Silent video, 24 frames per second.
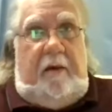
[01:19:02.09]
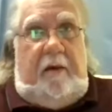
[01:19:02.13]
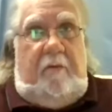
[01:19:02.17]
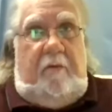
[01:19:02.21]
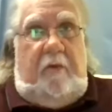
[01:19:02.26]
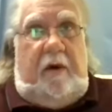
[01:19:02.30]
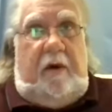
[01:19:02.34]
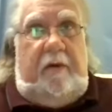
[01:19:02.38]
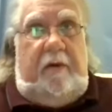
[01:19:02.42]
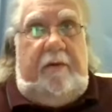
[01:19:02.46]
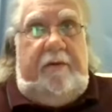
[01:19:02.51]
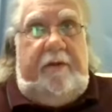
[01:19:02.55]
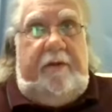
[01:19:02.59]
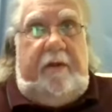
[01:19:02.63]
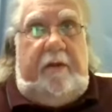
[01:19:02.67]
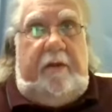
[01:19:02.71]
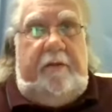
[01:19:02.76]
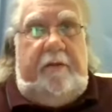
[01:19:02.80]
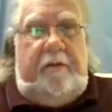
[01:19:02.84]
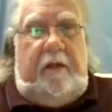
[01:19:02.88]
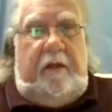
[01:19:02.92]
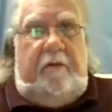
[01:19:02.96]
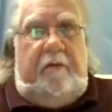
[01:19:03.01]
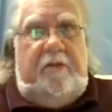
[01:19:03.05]
Well,
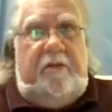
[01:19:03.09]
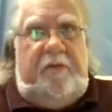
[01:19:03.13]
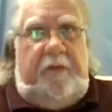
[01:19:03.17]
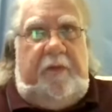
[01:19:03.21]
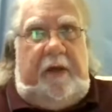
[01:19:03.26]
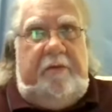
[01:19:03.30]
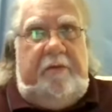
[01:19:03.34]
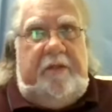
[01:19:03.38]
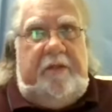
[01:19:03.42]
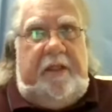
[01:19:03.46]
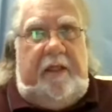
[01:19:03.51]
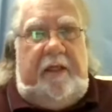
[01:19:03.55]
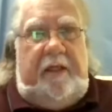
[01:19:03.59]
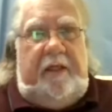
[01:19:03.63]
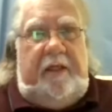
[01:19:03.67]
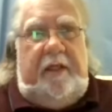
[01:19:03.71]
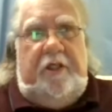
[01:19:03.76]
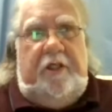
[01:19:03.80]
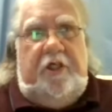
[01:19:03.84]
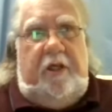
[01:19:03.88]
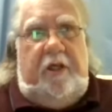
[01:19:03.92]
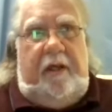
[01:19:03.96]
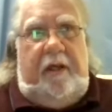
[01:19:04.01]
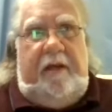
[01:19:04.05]
those boats that
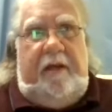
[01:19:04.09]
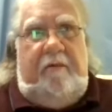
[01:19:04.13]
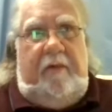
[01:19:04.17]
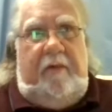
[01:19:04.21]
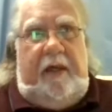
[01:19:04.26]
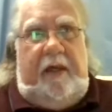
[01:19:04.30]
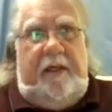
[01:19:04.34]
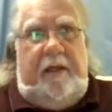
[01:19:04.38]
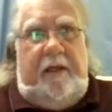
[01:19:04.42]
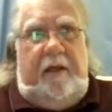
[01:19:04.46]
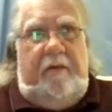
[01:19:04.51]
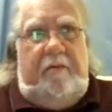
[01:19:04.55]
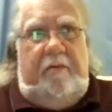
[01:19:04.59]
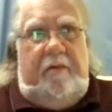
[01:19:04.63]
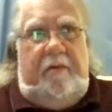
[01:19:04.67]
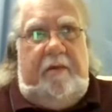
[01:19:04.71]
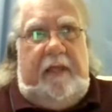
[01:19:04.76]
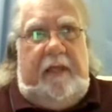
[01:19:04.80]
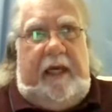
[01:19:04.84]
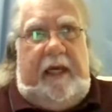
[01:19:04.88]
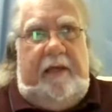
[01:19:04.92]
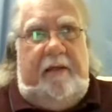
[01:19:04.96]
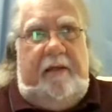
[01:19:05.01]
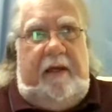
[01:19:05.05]
initially went out
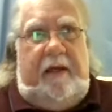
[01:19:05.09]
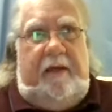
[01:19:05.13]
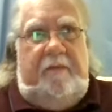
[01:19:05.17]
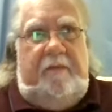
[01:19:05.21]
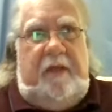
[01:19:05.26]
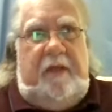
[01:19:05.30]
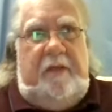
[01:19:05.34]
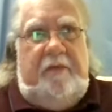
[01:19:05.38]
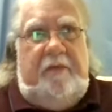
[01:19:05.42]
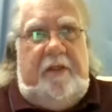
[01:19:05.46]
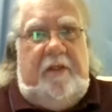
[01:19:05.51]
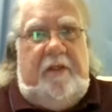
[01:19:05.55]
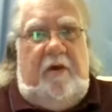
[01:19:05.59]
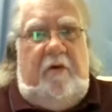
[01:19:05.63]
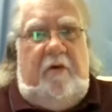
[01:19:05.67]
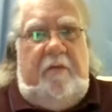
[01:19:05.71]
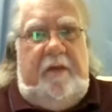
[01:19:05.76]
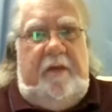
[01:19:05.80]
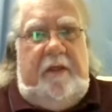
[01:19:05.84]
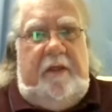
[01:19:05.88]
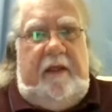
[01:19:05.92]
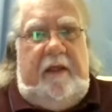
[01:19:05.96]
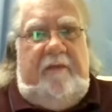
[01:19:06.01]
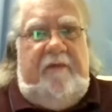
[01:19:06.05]
that night, people told
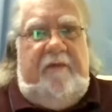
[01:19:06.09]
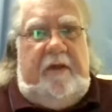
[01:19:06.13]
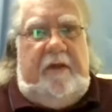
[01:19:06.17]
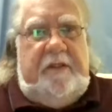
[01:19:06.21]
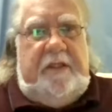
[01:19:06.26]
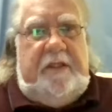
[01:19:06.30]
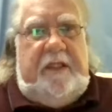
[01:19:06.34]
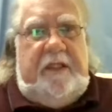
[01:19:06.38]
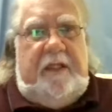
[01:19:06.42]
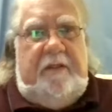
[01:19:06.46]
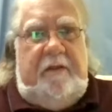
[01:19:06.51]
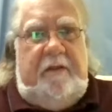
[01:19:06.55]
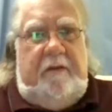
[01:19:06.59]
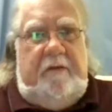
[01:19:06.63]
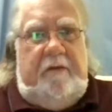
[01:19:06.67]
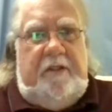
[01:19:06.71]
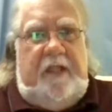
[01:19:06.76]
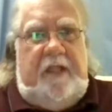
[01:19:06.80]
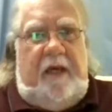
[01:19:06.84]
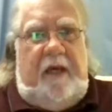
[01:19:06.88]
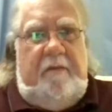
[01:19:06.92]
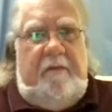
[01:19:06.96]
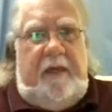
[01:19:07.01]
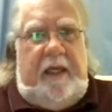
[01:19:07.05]
me they felt sick to their
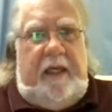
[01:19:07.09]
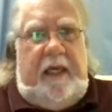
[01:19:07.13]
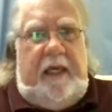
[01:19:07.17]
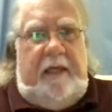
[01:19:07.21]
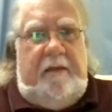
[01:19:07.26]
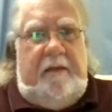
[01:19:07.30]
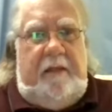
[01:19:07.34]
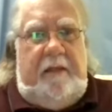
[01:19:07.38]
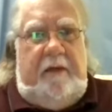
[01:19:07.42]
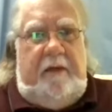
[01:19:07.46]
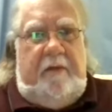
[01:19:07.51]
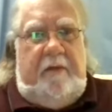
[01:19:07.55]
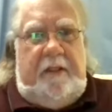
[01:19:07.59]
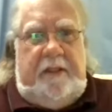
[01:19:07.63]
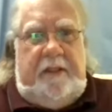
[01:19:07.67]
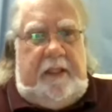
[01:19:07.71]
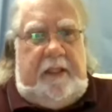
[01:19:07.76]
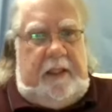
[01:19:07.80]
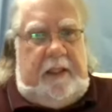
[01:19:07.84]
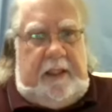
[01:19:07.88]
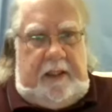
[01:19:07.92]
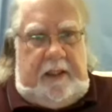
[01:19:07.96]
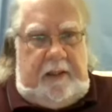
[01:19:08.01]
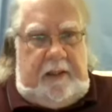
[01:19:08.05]
stomach, had no, because
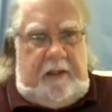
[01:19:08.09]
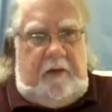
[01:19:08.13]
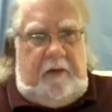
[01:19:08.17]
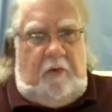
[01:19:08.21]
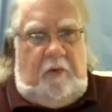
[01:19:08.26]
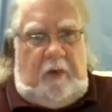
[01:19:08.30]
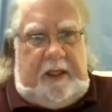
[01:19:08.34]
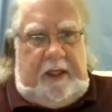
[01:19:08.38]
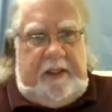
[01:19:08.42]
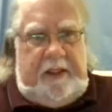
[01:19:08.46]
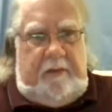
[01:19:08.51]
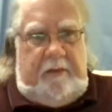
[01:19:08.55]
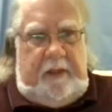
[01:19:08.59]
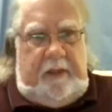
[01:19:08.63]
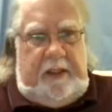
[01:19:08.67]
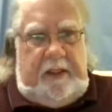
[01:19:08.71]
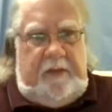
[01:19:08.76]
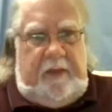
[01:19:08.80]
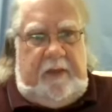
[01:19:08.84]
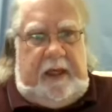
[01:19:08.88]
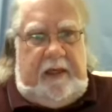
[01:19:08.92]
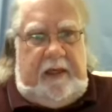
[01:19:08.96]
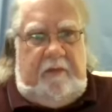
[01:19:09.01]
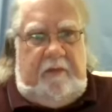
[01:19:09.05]
they didn't know what to
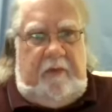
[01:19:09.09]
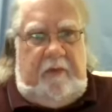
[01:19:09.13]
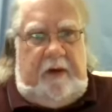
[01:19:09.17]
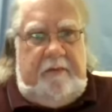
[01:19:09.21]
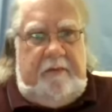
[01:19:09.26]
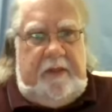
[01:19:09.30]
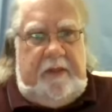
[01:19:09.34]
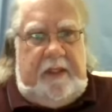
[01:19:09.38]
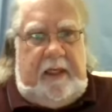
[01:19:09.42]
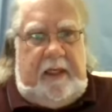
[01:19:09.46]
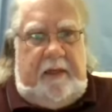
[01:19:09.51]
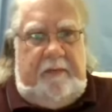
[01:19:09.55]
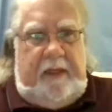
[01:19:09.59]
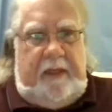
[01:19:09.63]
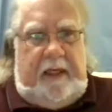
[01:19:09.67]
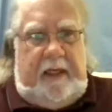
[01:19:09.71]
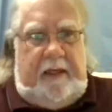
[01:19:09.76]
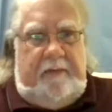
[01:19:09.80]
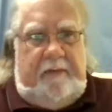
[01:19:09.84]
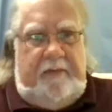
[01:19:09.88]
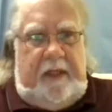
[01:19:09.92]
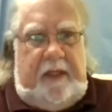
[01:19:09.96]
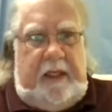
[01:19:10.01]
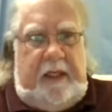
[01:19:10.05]
expect, what was coming
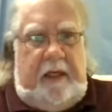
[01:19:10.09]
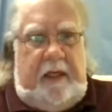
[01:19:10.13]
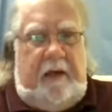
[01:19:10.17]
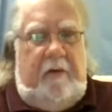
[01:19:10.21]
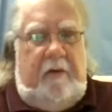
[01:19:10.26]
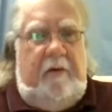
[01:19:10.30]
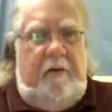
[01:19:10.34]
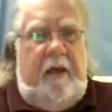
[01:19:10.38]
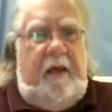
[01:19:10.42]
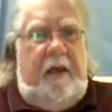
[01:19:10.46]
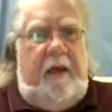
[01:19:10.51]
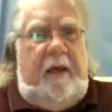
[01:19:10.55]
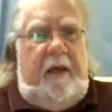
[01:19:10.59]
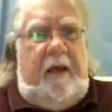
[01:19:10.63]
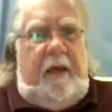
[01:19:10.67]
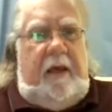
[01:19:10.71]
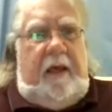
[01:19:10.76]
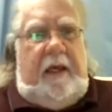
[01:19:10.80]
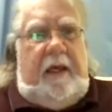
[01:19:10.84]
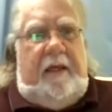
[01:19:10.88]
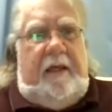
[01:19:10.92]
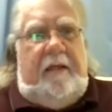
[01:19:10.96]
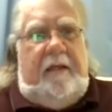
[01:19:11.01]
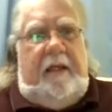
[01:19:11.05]
up,
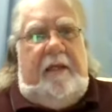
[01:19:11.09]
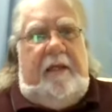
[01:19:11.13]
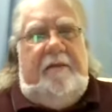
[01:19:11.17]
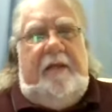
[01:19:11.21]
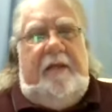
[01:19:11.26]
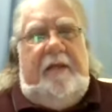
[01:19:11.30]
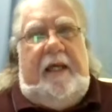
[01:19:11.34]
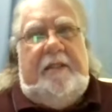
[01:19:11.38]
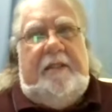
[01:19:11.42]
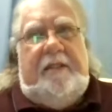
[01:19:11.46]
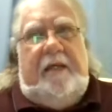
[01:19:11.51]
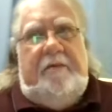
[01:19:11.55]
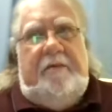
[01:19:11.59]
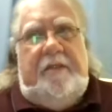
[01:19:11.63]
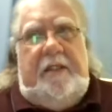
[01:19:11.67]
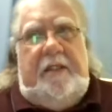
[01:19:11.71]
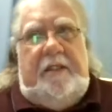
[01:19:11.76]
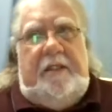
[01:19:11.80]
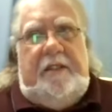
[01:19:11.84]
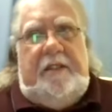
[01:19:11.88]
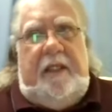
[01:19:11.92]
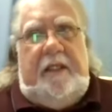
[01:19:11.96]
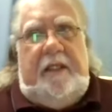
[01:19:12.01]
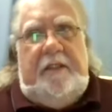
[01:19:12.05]
and that's how
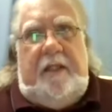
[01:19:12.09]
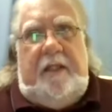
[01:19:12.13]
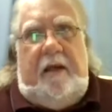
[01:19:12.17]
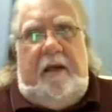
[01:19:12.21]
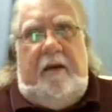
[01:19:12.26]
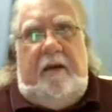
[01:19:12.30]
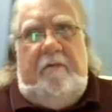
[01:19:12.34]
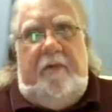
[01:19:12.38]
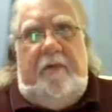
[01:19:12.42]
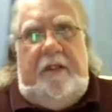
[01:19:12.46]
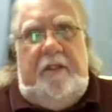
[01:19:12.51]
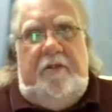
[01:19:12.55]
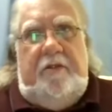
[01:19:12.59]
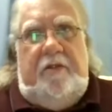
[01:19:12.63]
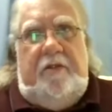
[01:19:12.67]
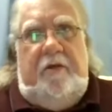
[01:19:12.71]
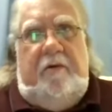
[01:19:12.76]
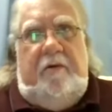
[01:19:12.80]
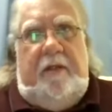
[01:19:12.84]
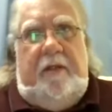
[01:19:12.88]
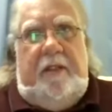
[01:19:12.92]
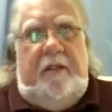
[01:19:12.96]
these things are when you do it.